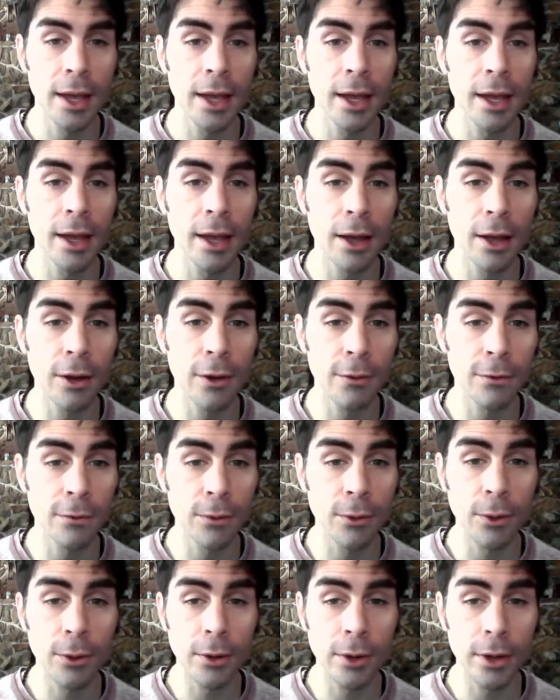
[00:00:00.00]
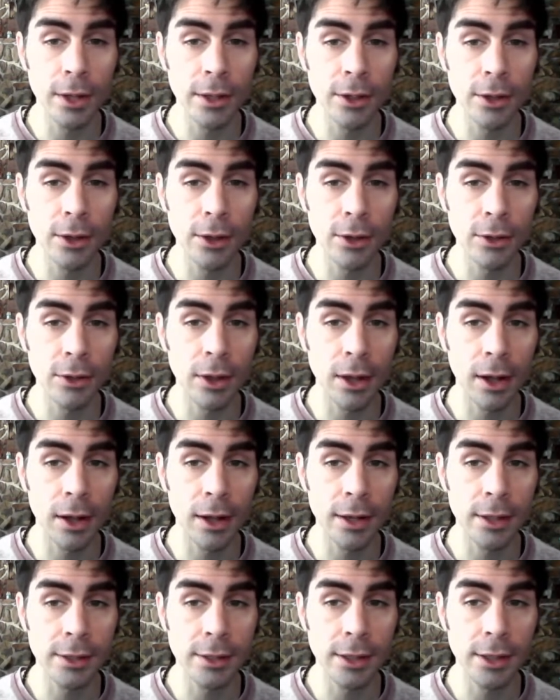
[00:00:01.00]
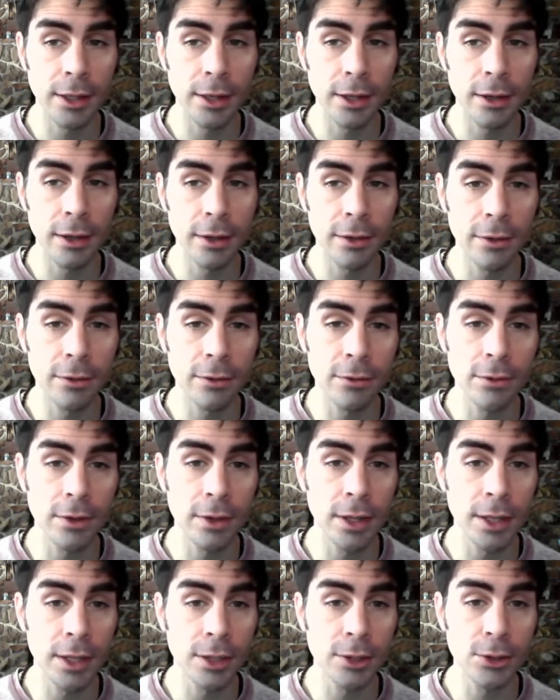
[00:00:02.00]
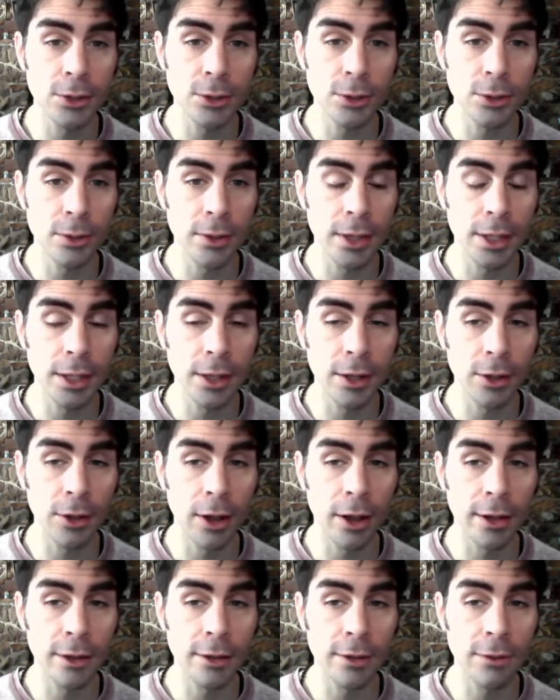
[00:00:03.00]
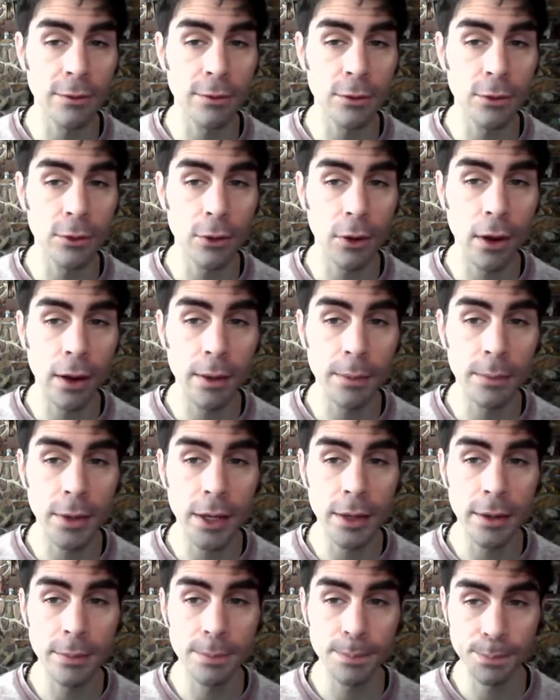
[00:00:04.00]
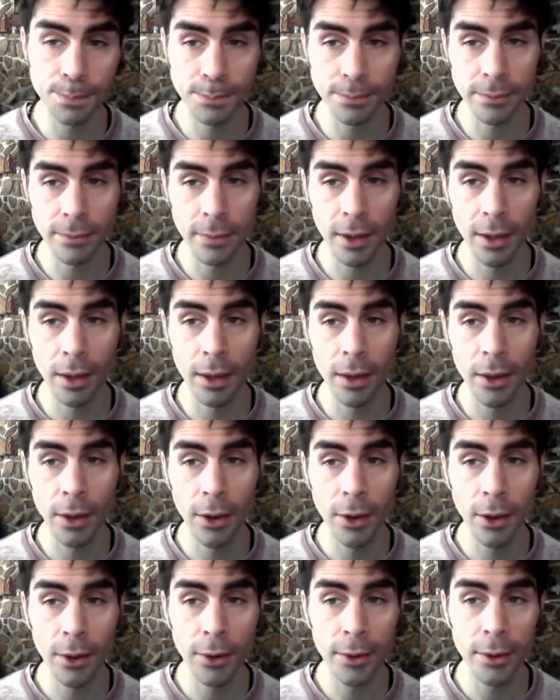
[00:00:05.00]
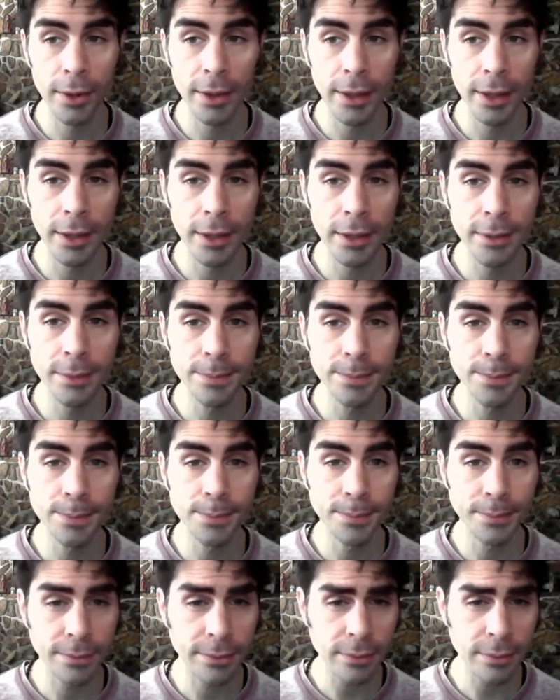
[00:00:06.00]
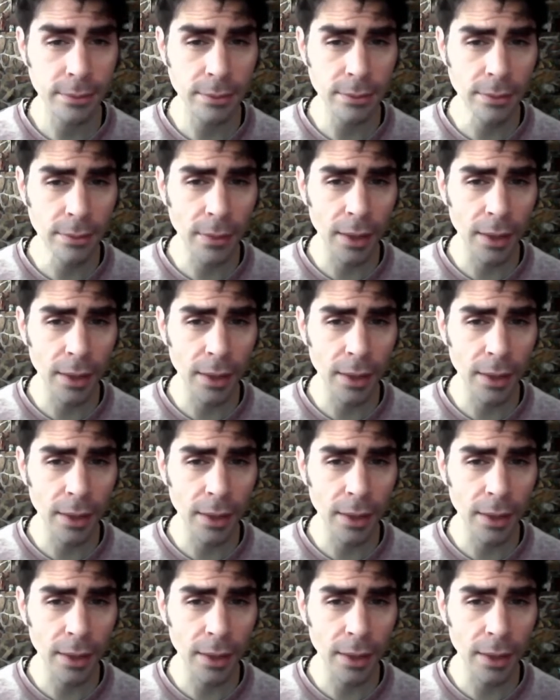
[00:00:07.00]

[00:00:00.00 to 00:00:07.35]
That could avoid a lot of injury, a lot of trauma. Okay.